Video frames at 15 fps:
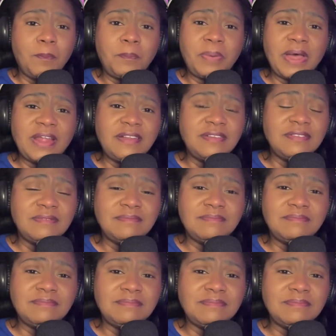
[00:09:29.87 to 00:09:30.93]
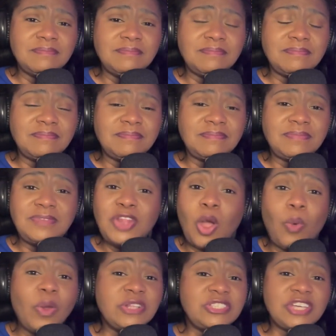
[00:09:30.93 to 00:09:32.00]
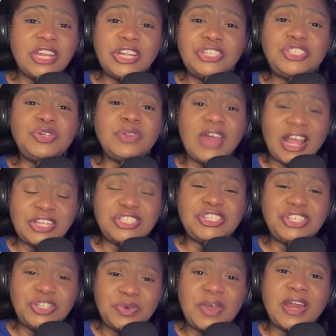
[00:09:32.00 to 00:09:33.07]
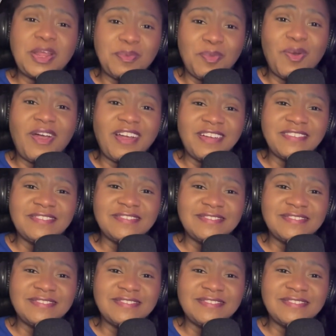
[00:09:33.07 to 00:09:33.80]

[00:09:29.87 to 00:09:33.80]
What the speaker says: but no one's going to do that to you anymore.